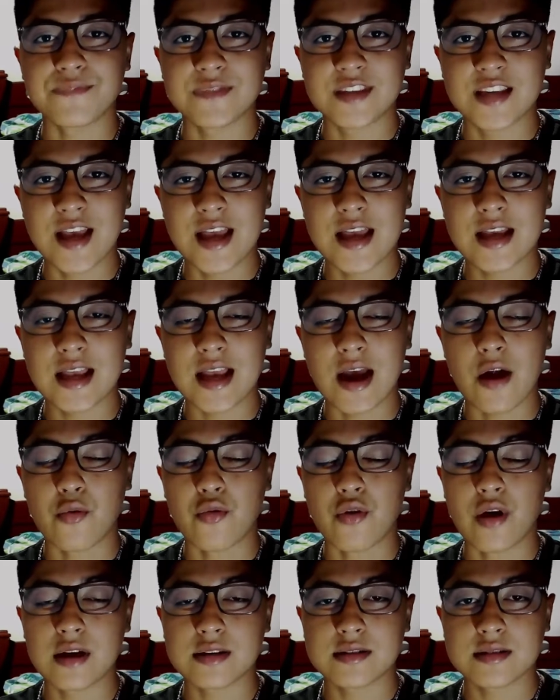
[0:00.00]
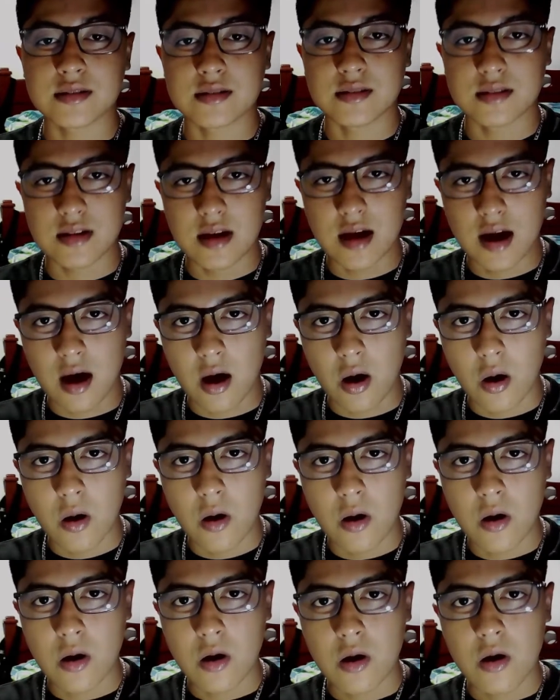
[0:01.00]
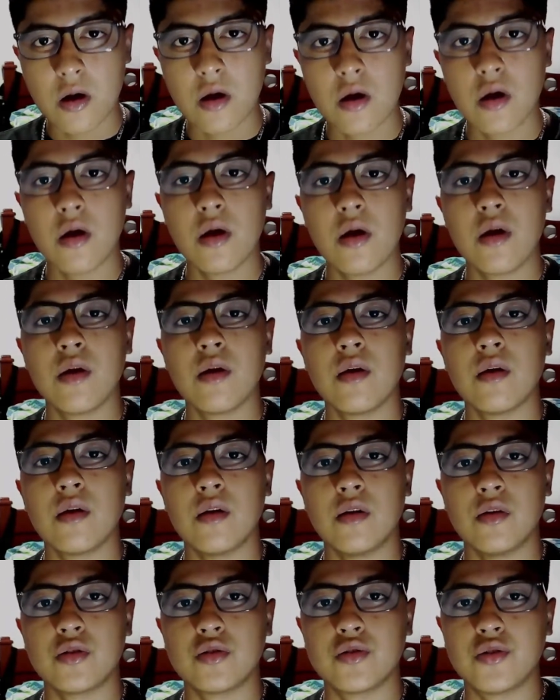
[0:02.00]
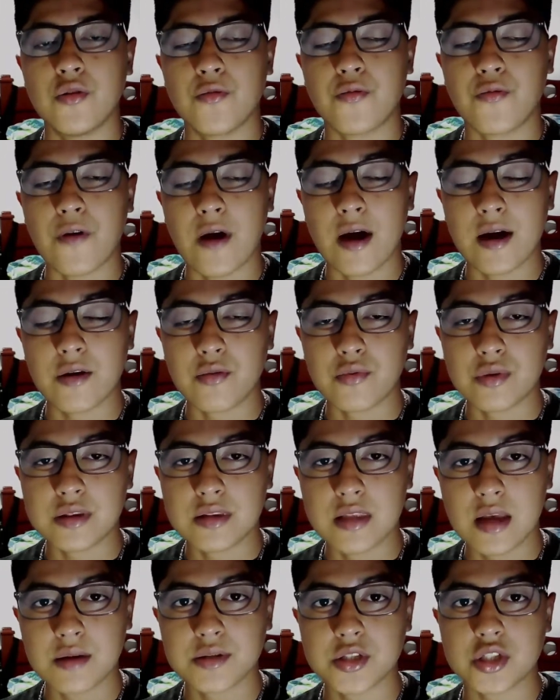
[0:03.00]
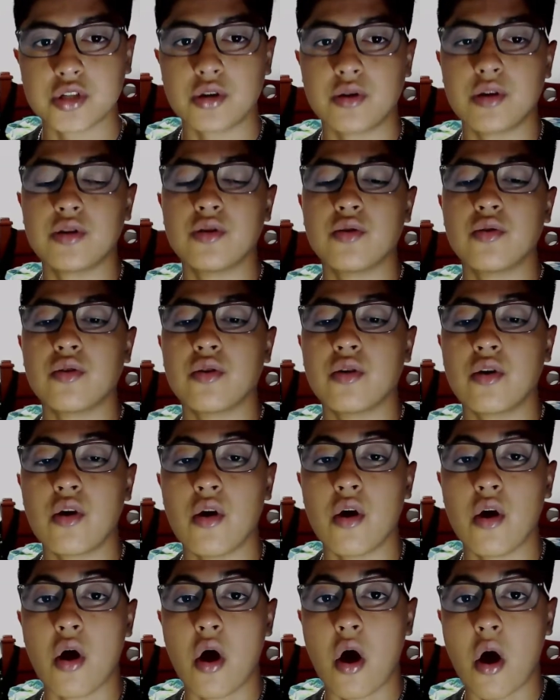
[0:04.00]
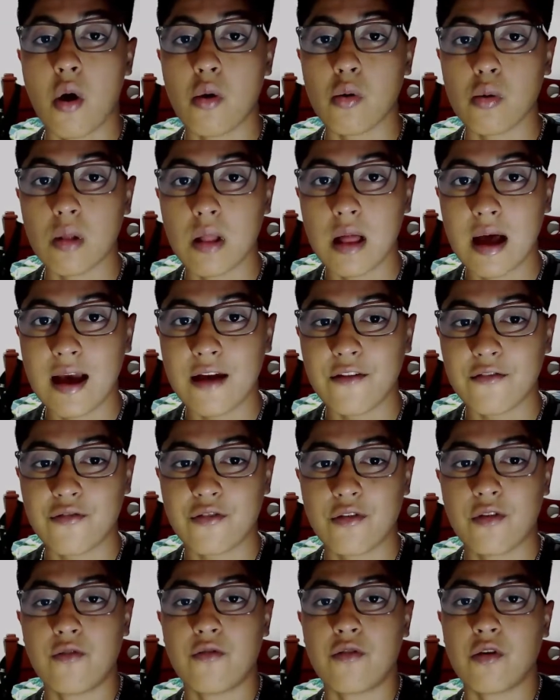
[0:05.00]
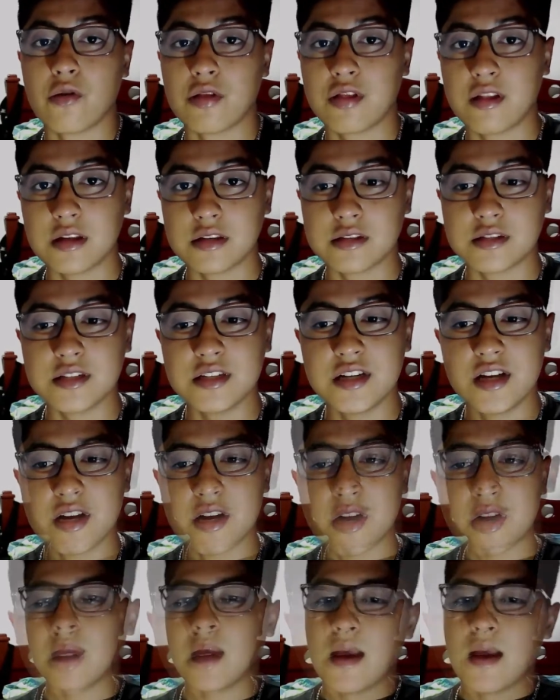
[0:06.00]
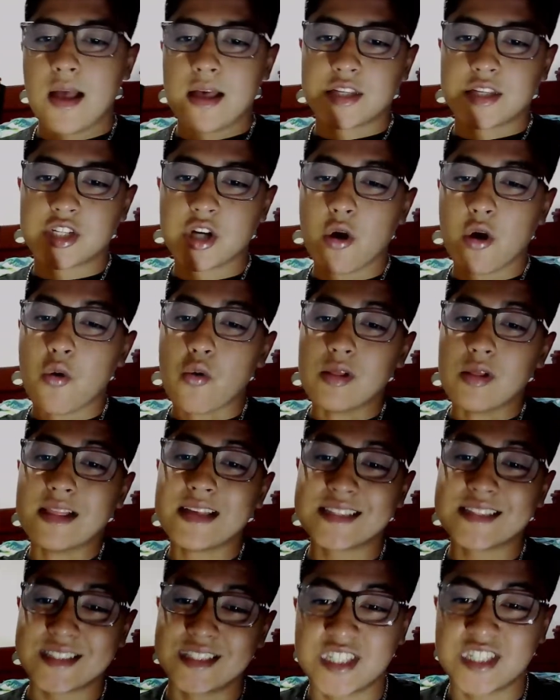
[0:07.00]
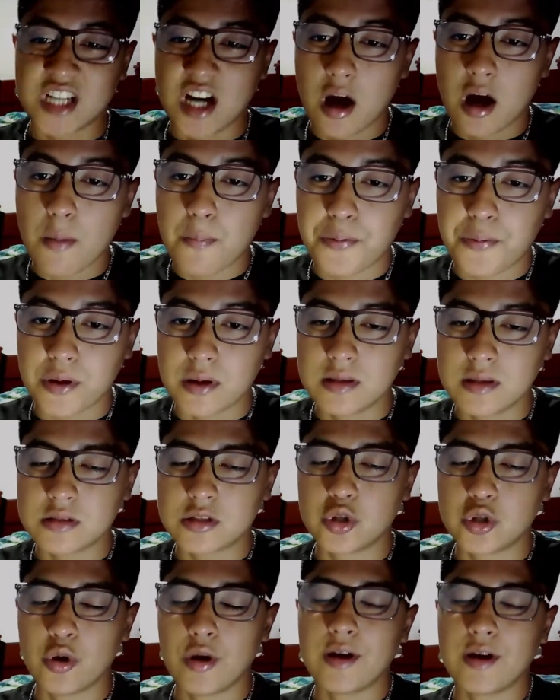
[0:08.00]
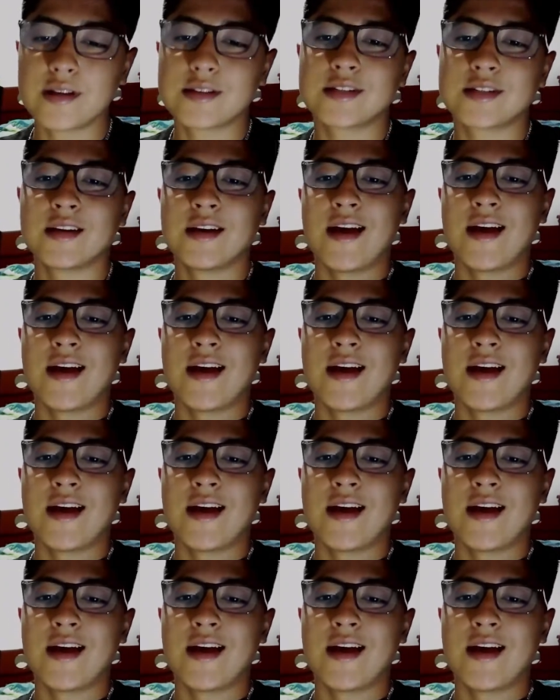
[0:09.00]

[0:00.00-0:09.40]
take right now to find redemption in your own life for this year. So let's jump into it.